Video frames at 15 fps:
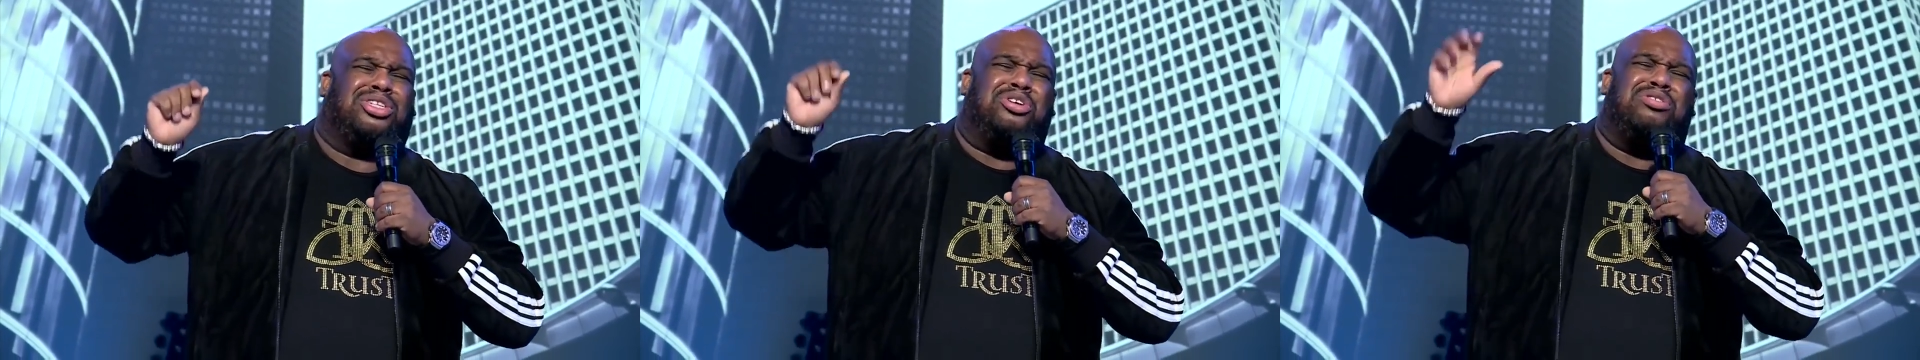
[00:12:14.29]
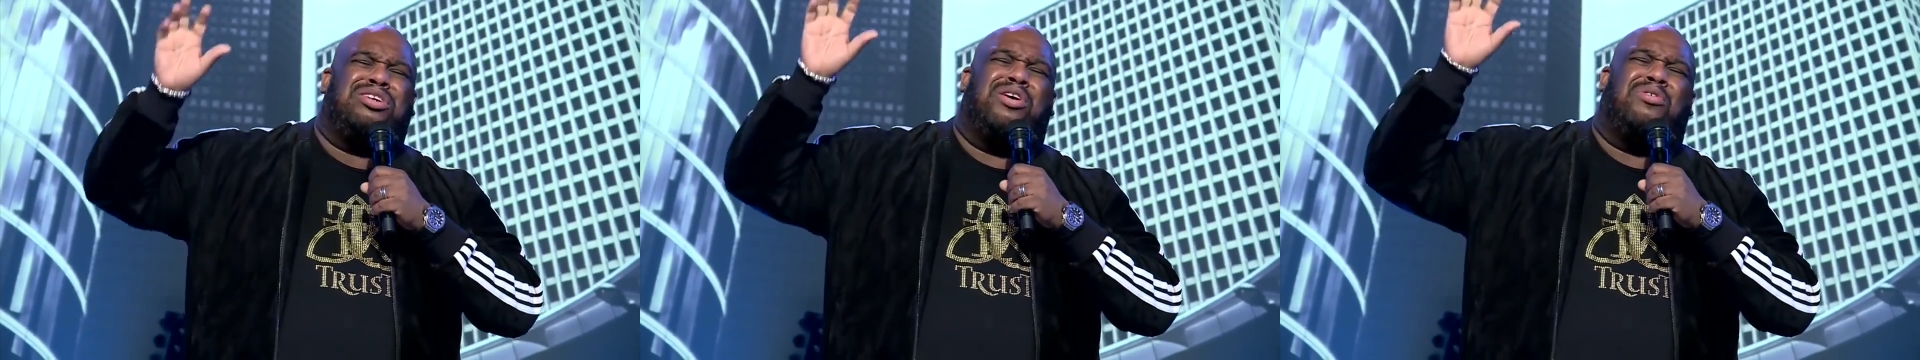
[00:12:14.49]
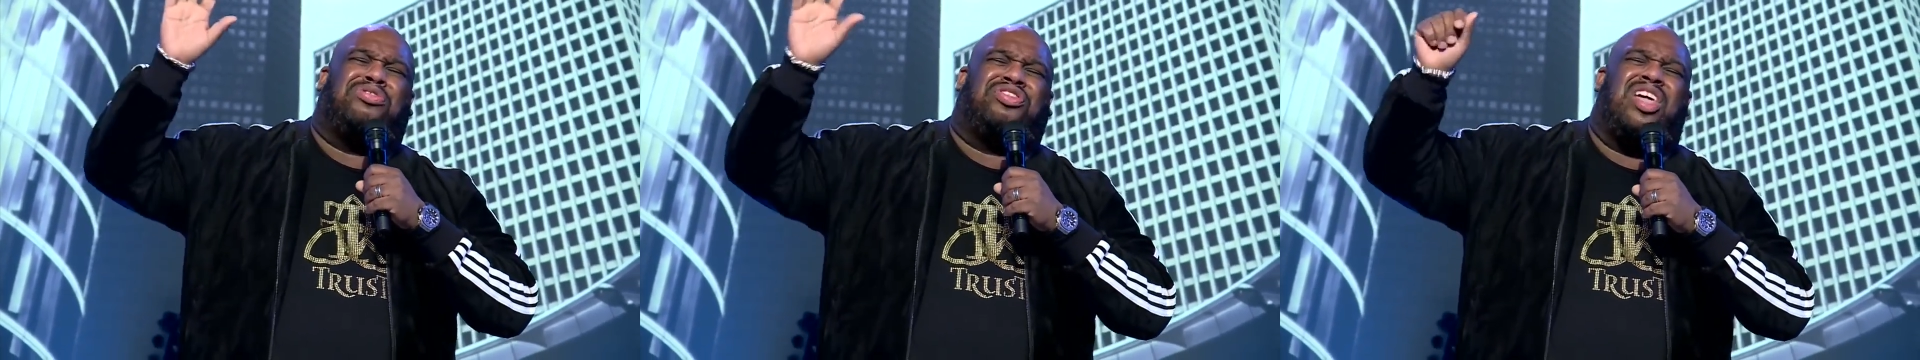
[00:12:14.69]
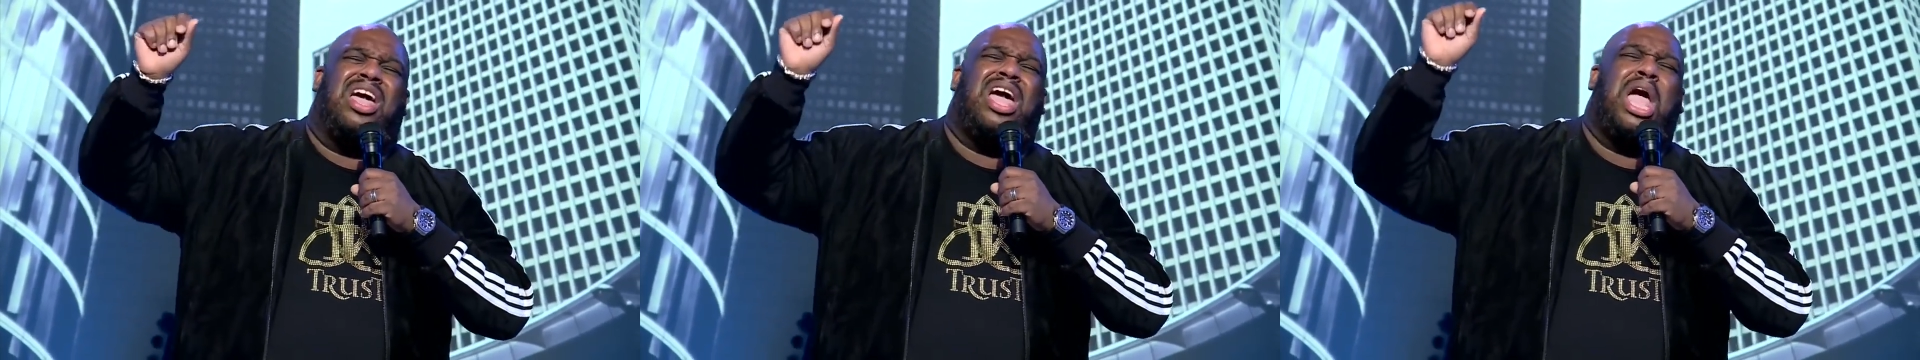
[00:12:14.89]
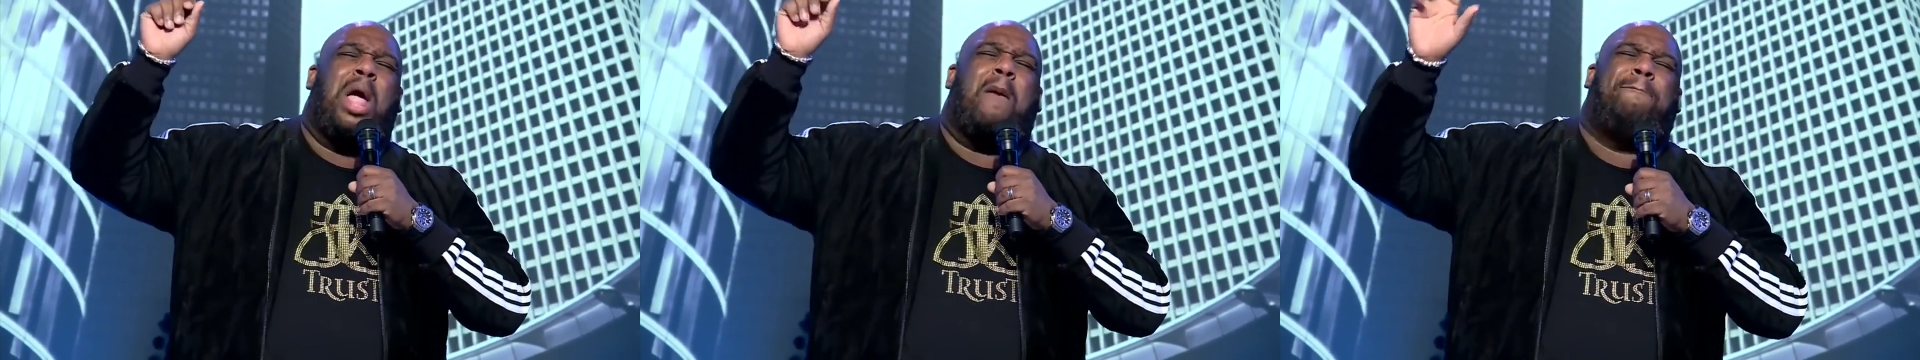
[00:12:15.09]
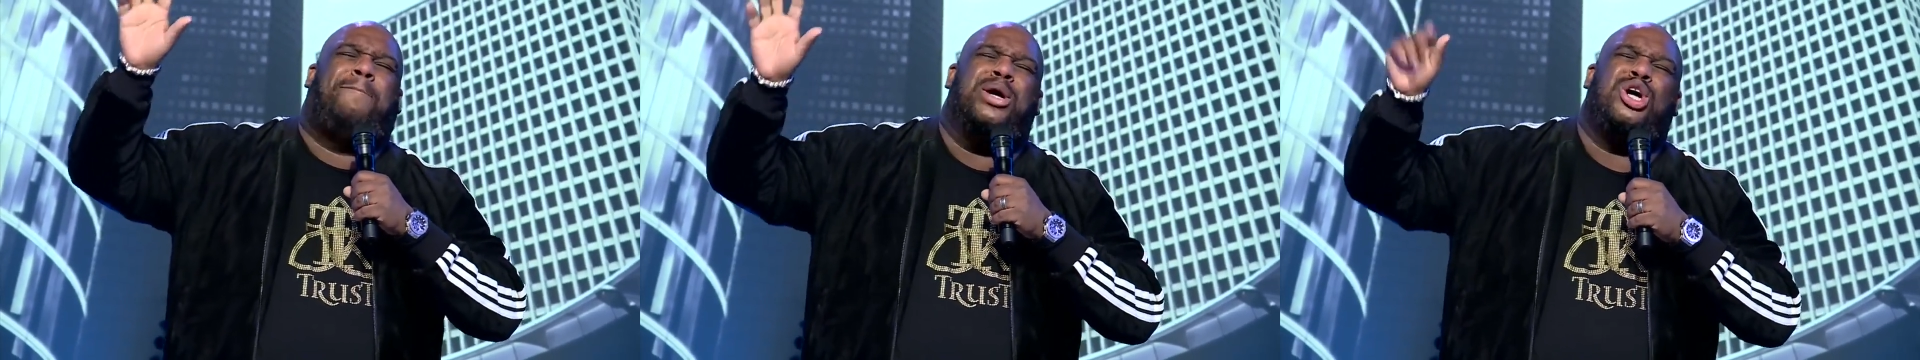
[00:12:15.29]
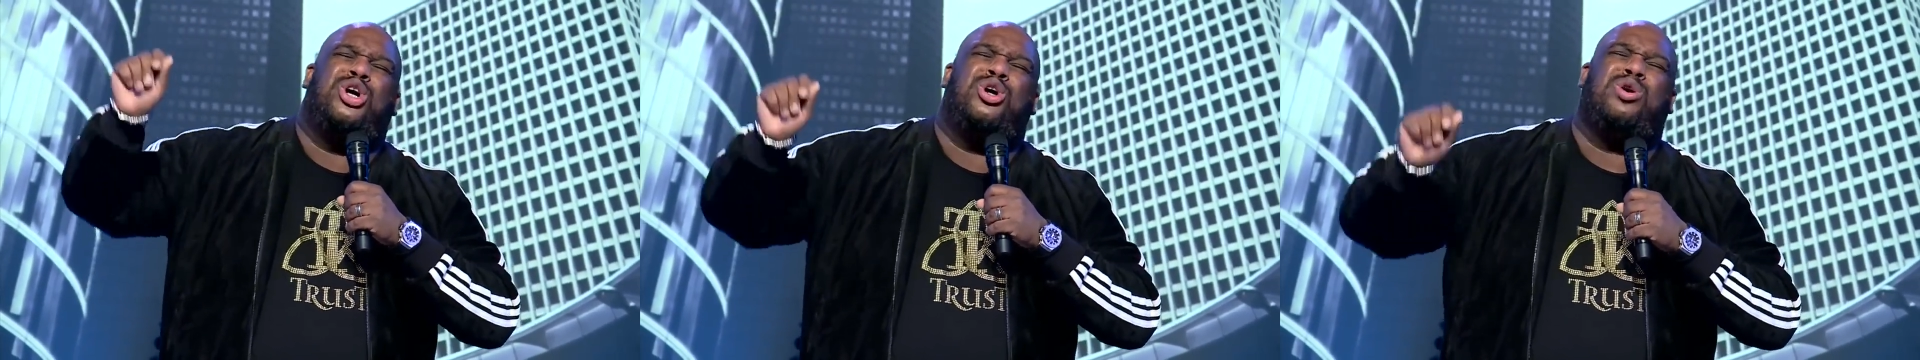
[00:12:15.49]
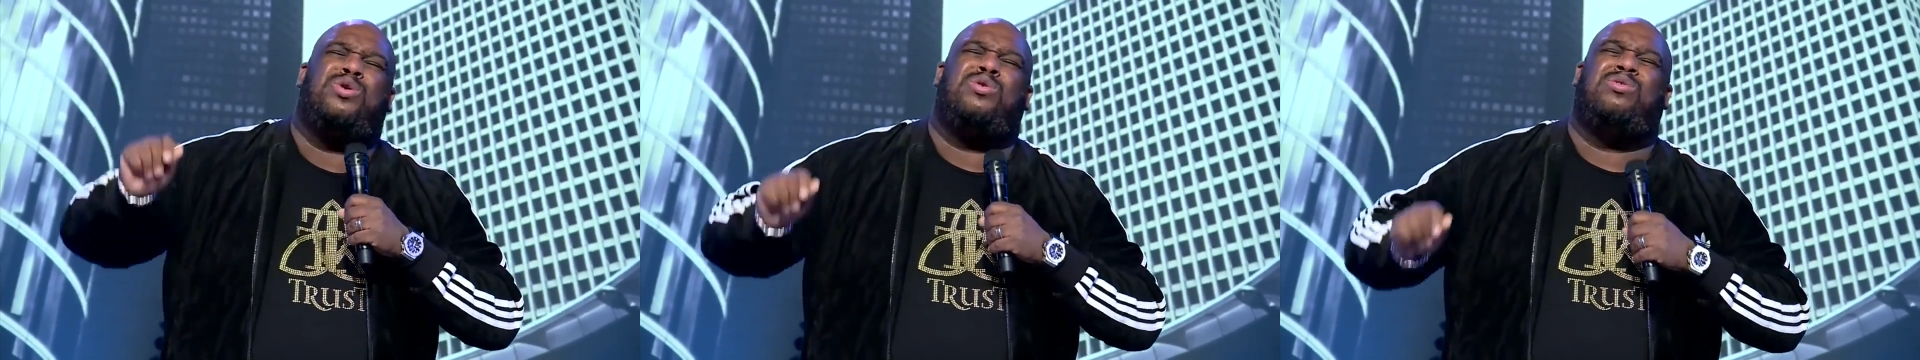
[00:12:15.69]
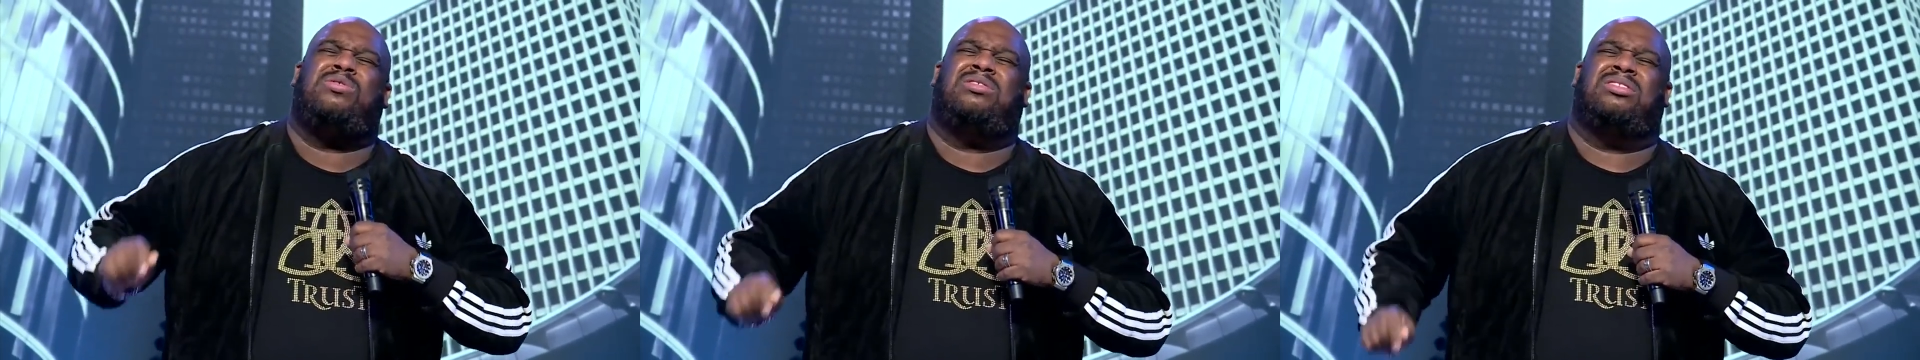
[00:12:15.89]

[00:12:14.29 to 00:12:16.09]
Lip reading: Do your thing, boo.